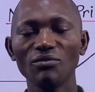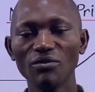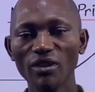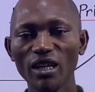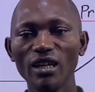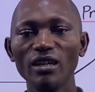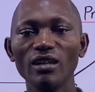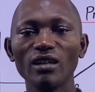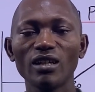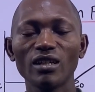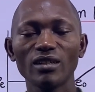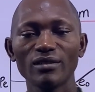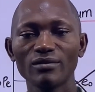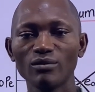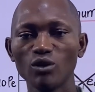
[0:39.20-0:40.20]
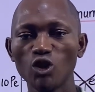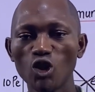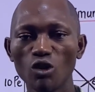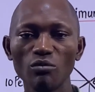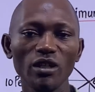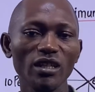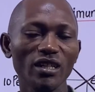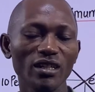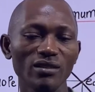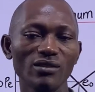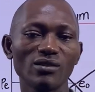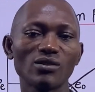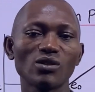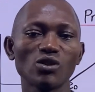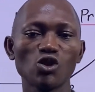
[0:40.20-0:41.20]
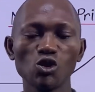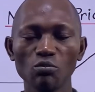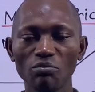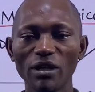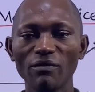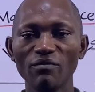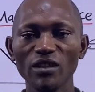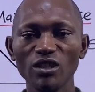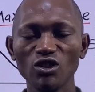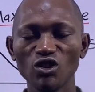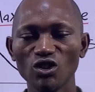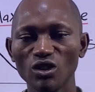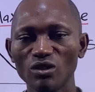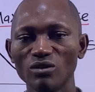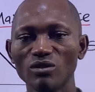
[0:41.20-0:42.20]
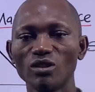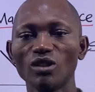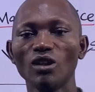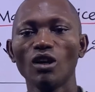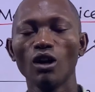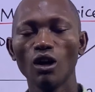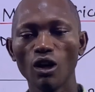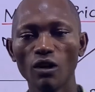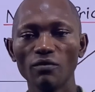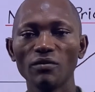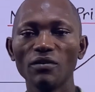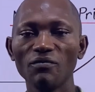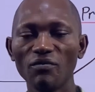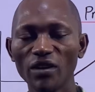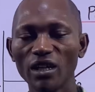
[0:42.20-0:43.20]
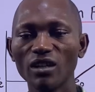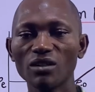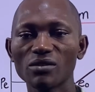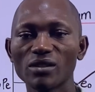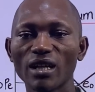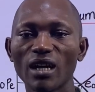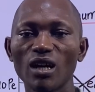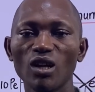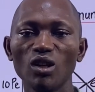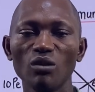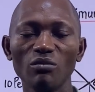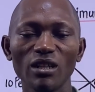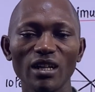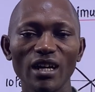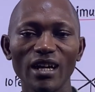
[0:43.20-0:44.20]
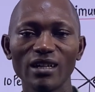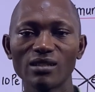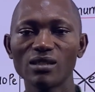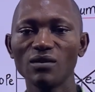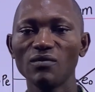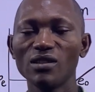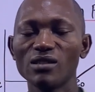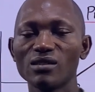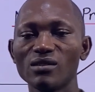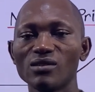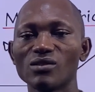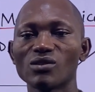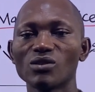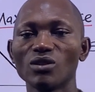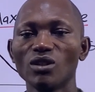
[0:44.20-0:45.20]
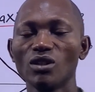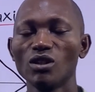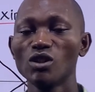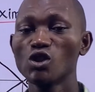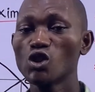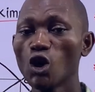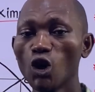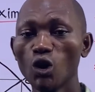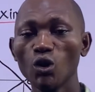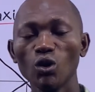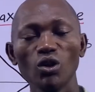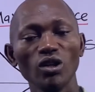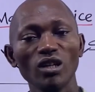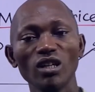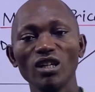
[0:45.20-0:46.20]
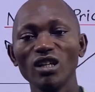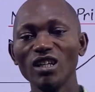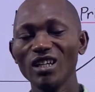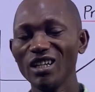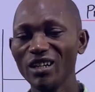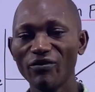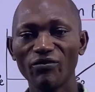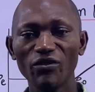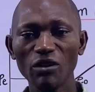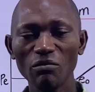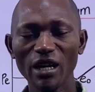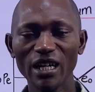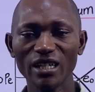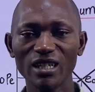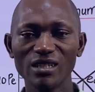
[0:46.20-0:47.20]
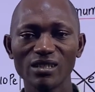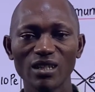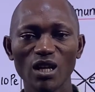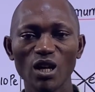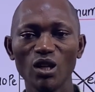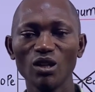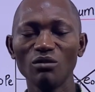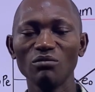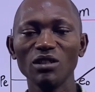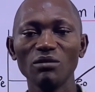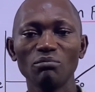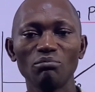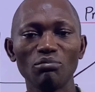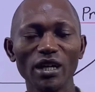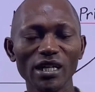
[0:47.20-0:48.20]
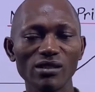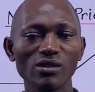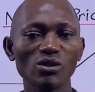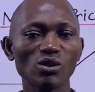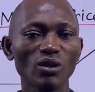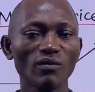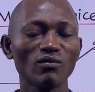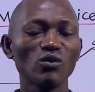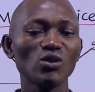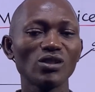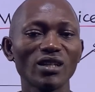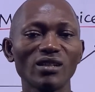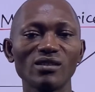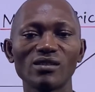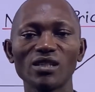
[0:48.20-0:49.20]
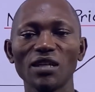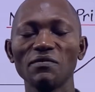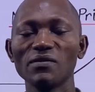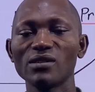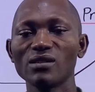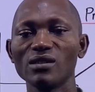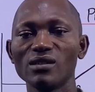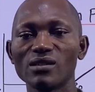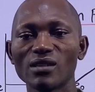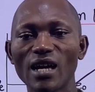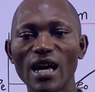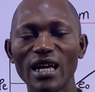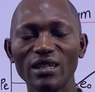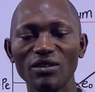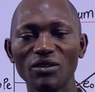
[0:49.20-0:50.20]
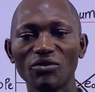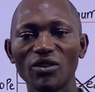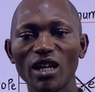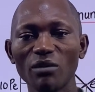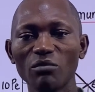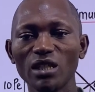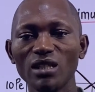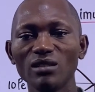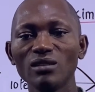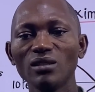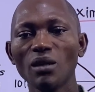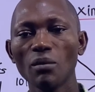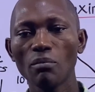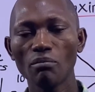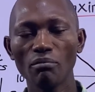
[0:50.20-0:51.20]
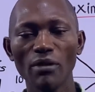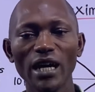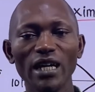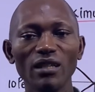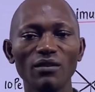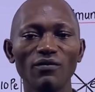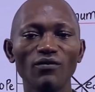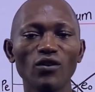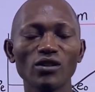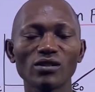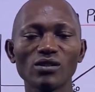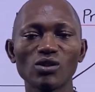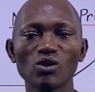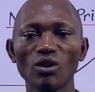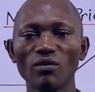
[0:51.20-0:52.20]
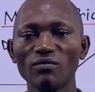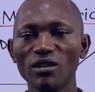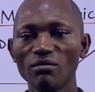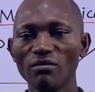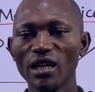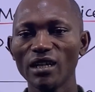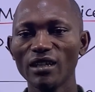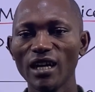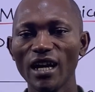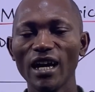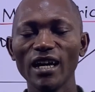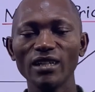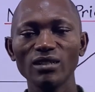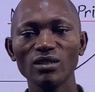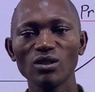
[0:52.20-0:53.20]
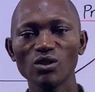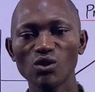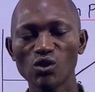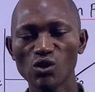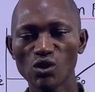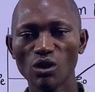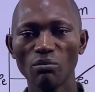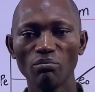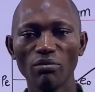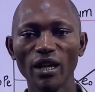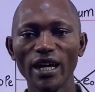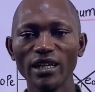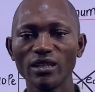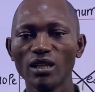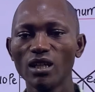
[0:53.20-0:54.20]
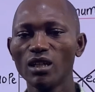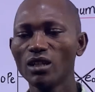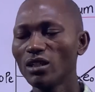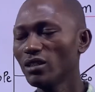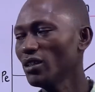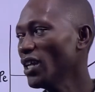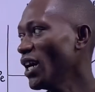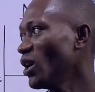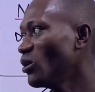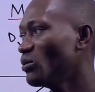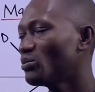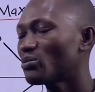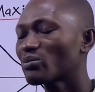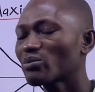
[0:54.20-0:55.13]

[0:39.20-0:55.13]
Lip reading: take dominance, supervision of the various economic activities. So, in a free market economy, prices of goods and services are determined by the forces of demand and supply. Now,